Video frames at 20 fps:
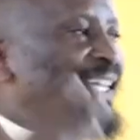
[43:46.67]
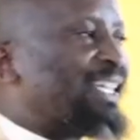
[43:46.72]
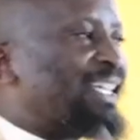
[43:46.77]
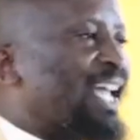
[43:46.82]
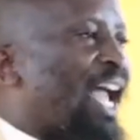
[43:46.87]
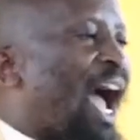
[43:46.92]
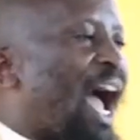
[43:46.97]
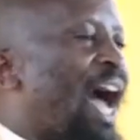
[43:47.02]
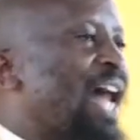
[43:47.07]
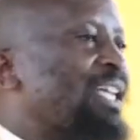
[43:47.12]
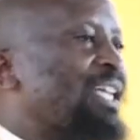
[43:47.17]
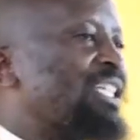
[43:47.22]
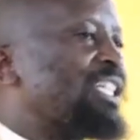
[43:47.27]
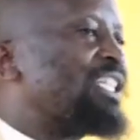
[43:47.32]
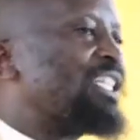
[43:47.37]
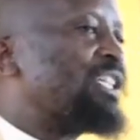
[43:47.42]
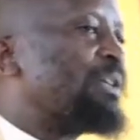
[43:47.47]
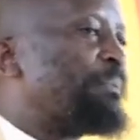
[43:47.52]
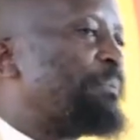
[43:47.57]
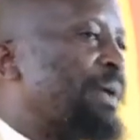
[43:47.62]
it
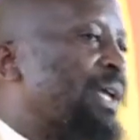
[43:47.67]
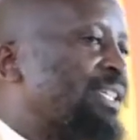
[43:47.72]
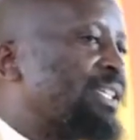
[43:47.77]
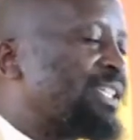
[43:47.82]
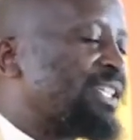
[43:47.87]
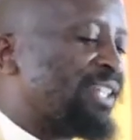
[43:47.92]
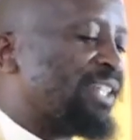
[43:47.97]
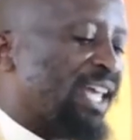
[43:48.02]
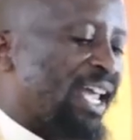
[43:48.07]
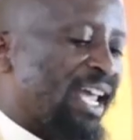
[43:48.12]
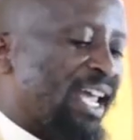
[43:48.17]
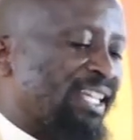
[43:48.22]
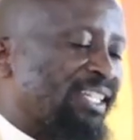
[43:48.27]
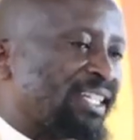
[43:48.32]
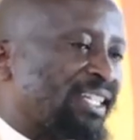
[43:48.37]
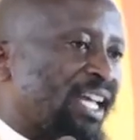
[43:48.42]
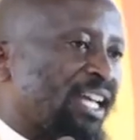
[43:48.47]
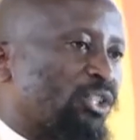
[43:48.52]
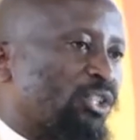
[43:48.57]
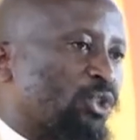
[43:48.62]
anticipates the
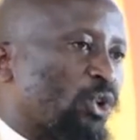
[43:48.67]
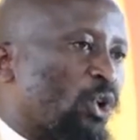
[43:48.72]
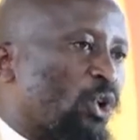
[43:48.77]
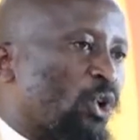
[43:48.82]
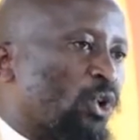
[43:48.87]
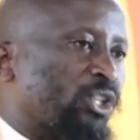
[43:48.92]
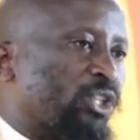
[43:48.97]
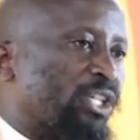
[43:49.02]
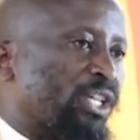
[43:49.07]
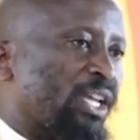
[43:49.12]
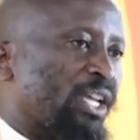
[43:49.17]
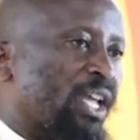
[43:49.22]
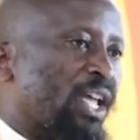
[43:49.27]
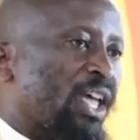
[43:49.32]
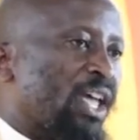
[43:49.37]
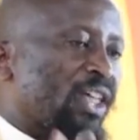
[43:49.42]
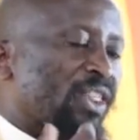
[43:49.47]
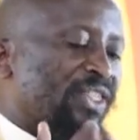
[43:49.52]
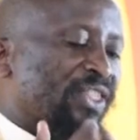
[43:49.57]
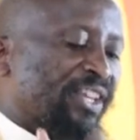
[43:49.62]
eschatology,
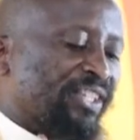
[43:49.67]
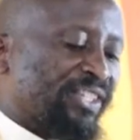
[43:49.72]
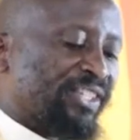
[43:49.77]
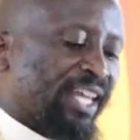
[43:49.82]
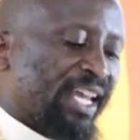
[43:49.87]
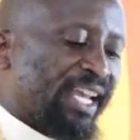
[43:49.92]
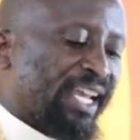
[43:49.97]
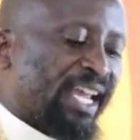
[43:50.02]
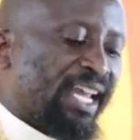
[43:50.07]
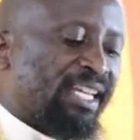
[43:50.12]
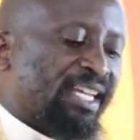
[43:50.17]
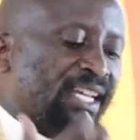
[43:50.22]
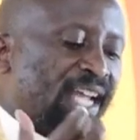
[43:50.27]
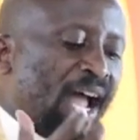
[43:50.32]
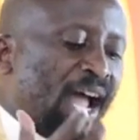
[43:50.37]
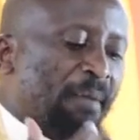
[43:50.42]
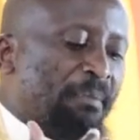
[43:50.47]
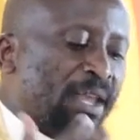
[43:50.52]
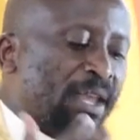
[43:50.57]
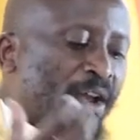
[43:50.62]
the second
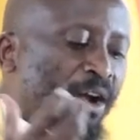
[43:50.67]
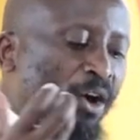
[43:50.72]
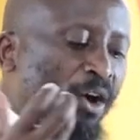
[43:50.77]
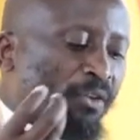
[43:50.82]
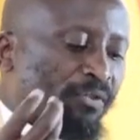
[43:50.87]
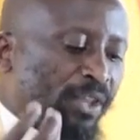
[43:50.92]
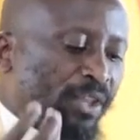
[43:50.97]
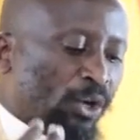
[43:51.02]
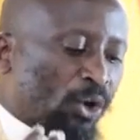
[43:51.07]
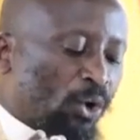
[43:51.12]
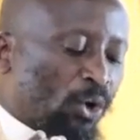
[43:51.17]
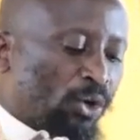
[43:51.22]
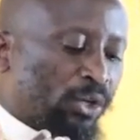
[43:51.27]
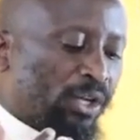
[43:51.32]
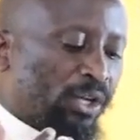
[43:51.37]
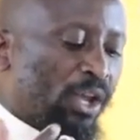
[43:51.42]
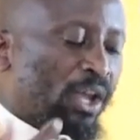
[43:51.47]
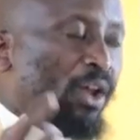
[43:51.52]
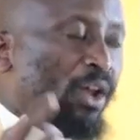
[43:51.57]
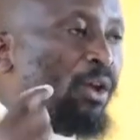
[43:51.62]
coming of the
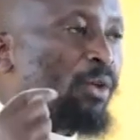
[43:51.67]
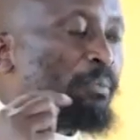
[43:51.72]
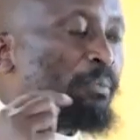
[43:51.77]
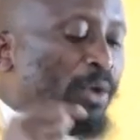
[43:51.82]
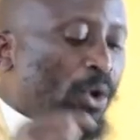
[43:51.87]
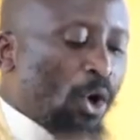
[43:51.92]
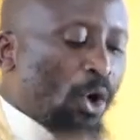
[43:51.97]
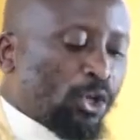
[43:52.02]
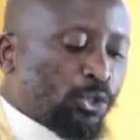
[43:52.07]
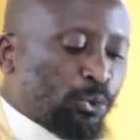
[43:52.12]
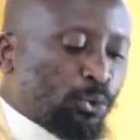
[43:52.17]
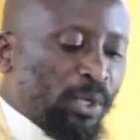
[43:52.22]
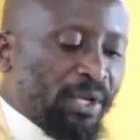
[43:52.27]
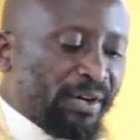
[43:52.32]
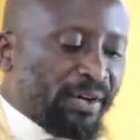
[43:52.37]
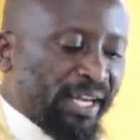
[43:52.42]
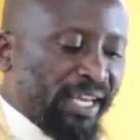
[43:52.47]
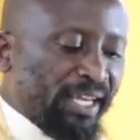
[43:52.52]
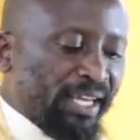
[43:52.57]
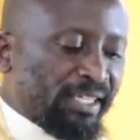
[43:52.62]
Lord. Because we
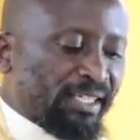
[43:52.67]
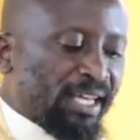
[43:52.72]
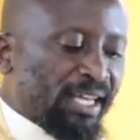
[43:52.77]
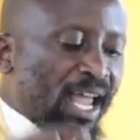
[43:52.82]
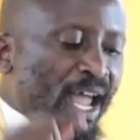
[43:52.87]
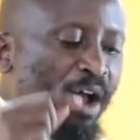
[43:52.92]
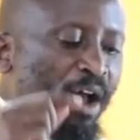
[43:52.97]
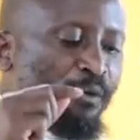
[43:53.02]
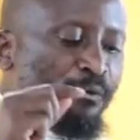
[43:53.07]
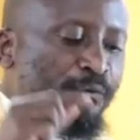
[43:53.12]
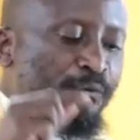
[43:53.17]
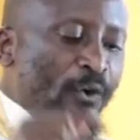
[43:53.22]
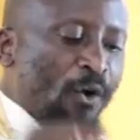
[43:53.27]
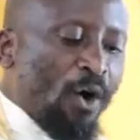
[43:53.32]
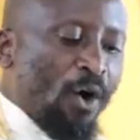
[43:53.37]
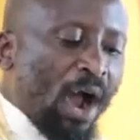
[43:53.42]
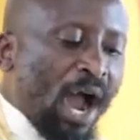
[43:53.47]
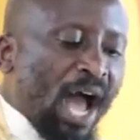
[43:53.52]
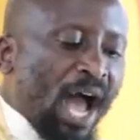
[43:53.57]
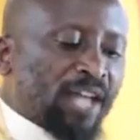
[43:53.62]
read,
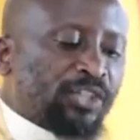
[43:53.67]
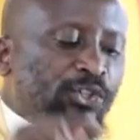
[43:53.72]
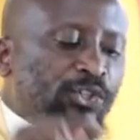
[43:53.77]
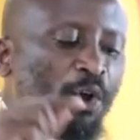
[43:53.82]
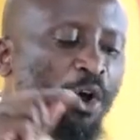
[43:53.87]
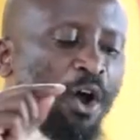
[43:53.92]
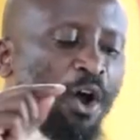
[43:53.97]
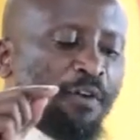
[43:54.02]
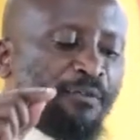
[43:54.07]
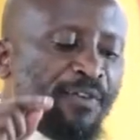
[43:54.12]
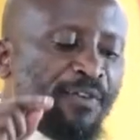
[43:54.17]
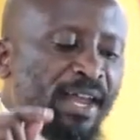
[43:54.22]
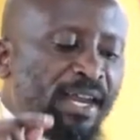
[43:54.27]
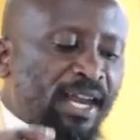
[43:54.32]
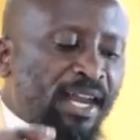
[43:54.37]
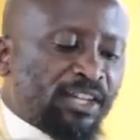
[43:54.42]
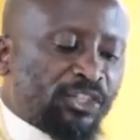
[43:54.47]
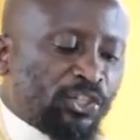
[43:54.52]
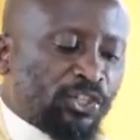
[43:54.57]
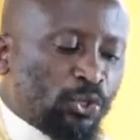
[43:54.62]
"For as
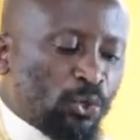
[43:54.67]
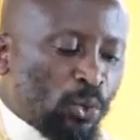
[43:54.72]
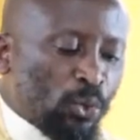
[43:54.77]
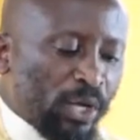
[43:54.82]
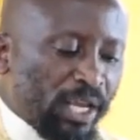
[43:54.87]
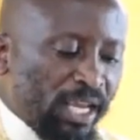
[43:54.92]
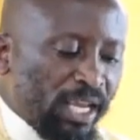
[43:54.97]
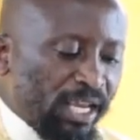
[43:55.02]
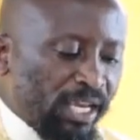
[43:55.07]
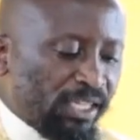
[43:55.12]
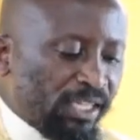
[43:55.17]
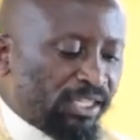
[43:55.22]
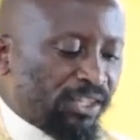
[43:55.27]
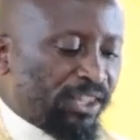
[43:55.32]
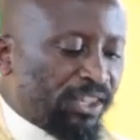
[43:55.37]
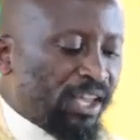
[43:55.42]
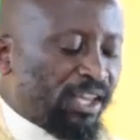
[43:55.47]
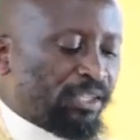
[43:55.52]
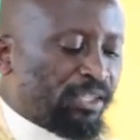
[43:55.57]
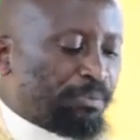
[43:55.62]
often as you eat
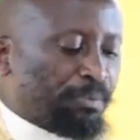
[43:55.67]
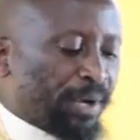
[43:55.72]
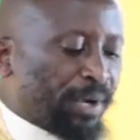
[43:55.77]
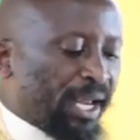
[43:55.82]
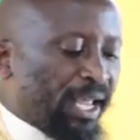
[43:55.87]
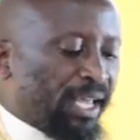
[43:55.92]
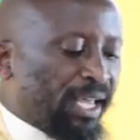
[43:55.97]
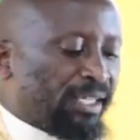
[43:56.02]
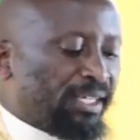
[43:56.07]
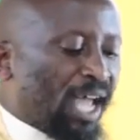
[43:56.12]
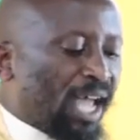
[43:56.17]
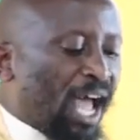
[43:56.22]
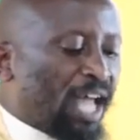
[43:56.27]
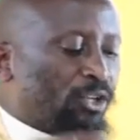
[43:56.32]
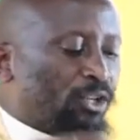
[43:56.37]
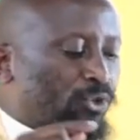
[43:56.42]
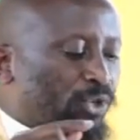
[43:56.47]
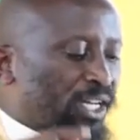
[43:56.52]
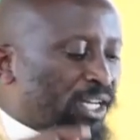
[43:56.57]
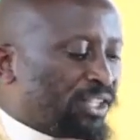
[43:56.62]
this bread
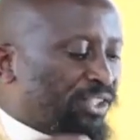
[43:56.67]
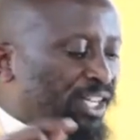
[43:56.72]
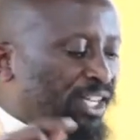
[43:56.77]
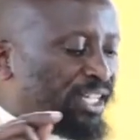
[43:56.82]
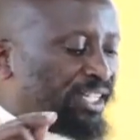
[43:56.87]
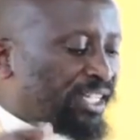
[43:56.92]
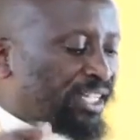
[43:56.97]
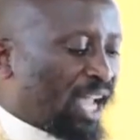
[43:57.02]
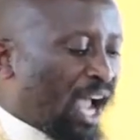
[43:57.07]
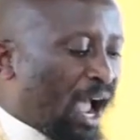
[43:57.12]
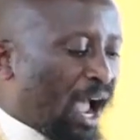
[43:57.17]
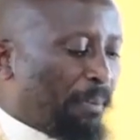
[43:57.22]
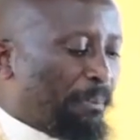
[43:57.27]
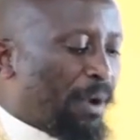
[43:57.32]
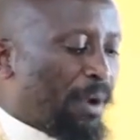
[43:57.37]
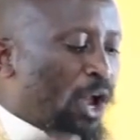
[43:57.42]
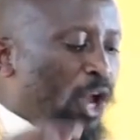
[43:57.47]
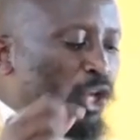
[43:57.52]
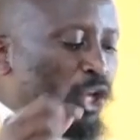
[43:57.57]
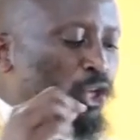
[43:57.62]
and drink this
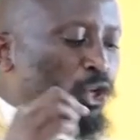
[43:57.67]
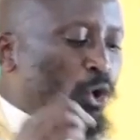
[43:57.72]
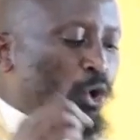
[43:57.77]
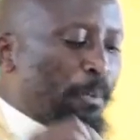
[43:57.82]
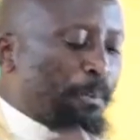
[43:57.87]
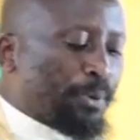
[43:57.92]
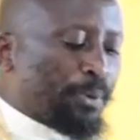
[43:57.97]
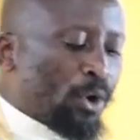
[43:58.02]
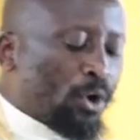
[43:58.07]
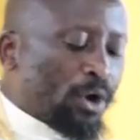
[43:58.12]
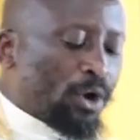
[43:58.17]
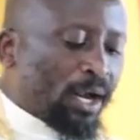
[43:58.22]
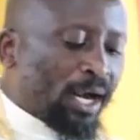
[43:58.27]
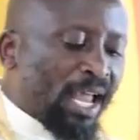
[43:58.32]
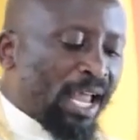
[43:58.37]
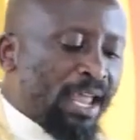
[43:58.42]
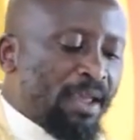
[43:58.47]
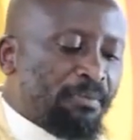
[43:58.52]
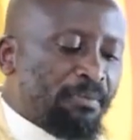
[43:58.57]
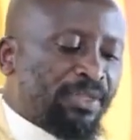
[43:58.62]
cup, you
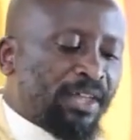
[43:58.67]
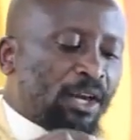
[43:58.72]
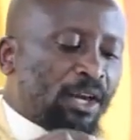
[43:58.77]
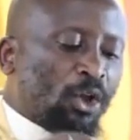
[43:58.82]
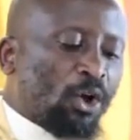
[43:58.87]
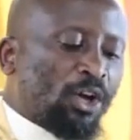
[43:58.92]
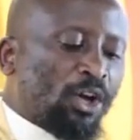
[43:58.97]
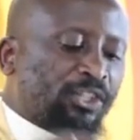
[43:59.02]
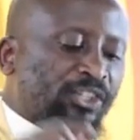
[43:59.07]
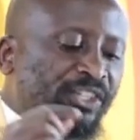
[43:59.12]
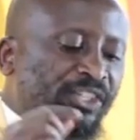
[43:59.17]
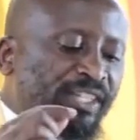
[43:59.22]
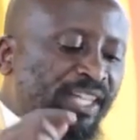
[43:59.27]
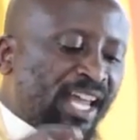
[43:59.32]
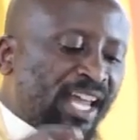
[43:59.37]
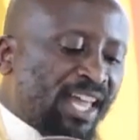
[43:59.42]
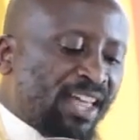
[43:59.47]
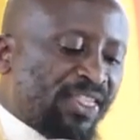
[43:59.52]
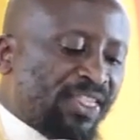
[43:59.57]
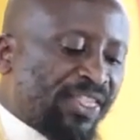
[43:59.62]
proclaim the Lord's
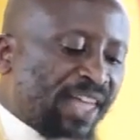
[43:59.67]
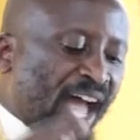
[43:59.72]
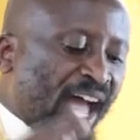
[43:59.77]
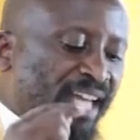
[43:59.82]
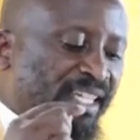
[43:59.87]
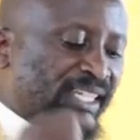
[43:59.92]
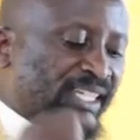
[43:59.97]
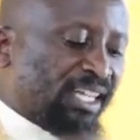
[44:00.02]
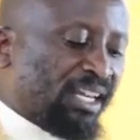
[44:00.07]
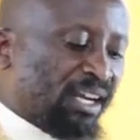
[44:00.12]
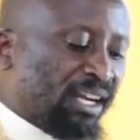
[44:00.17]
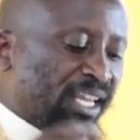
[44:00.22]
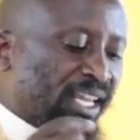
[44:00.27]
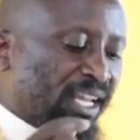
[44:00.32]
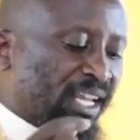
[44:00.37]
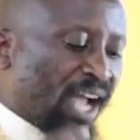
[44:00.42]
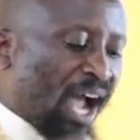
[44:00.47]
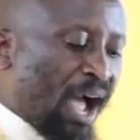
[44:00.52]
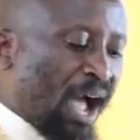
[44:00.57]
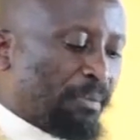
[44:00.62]
death until he
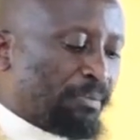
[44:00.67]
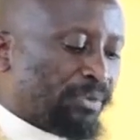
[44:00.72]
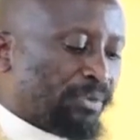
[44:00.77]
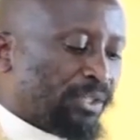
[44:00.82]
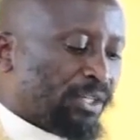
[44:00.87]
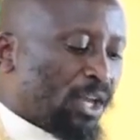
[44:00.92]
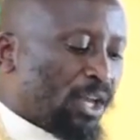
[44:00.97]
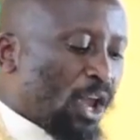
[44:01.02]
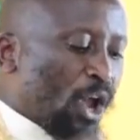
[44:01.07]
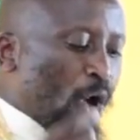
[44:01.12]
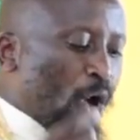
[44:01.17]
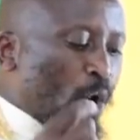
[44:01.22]
comes."